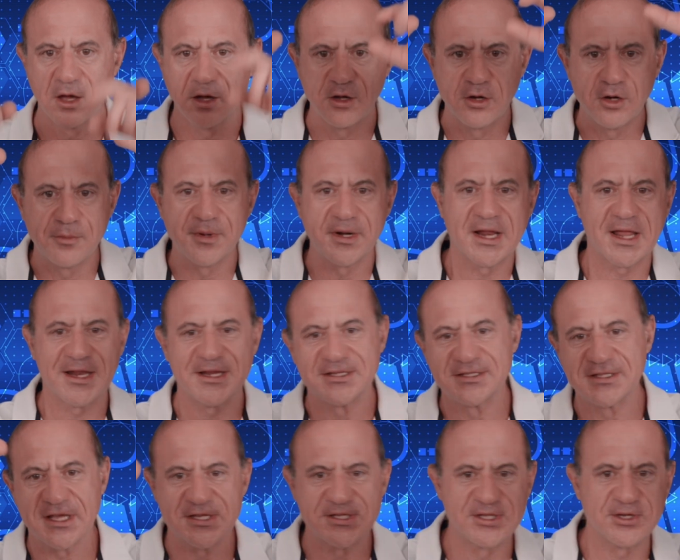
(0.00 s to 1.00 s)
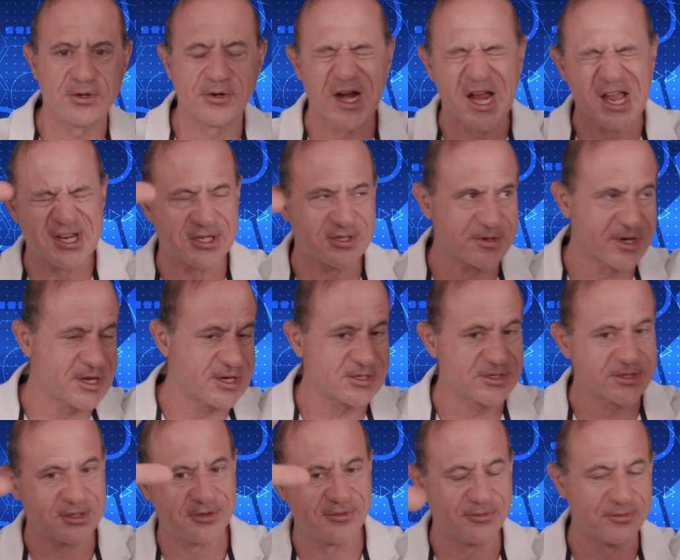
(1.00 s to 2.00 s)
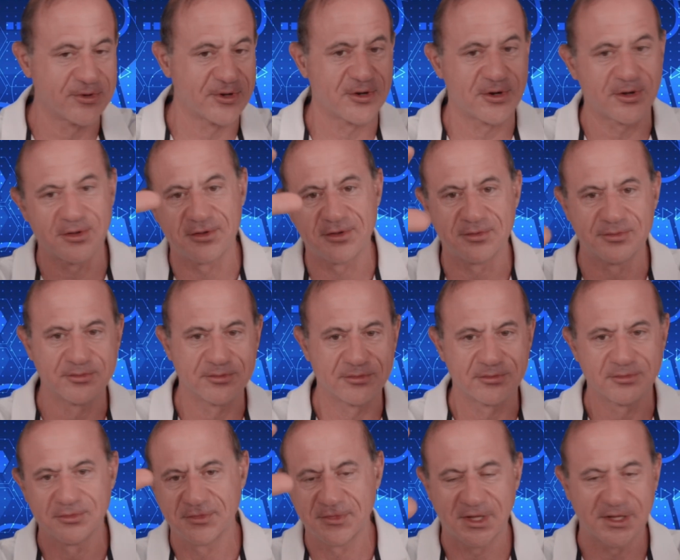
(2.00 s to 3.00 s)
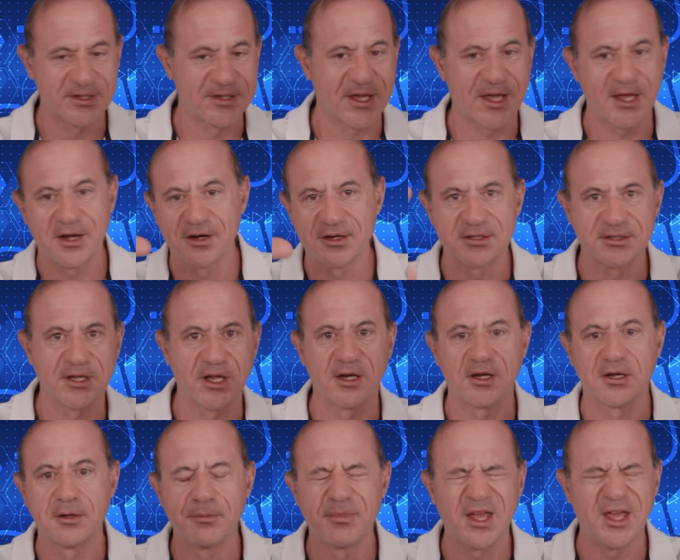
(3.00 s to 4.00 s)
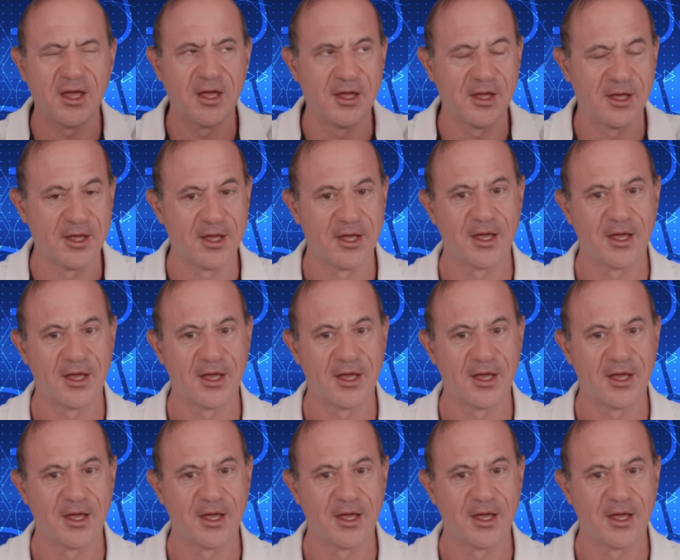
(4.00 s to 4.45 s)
Kubernetes does the orchestration of where all the containers need to be,